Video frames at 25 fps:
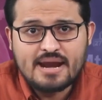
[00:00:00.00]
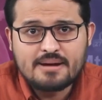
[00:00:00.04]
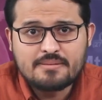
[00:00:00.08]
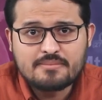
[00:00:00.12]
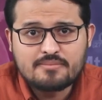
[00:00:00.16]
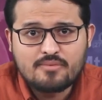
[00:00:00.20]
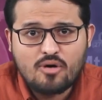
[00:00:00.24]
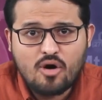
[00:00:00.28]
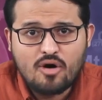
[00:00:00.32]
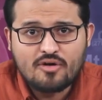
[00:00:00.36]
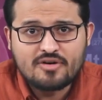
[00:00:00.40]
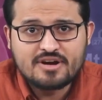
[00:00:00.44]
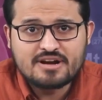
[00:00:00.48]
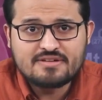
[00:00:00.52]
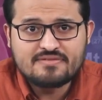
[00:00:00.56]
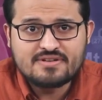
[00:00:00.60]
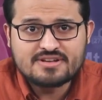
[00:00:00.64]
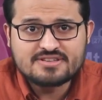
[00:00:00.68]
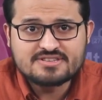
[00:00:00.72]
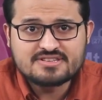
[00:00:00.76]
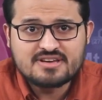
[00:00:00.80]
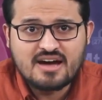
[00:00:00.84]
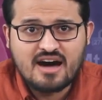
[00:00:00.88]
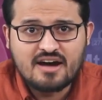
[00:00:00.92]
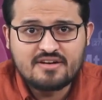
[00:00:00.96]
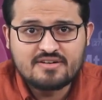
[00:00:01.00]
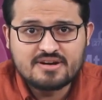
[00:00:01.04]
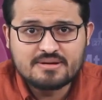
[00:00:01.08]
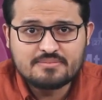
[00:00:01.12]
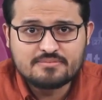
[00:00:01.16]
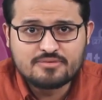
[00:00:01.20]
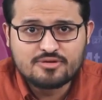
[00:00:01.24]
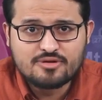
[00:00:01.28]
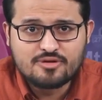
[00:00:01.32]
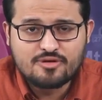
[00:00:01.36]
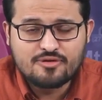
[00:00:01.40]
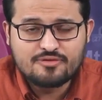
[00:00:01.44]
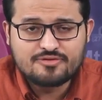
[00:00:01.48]
and more rivets are
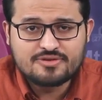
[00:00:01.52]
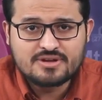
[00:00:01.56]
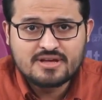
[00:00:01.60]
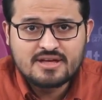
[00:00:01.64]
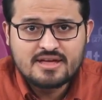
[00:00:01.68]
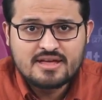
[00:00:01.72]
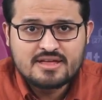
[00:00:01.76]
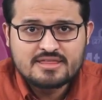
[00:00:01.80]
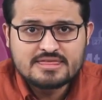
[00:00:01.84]
removed,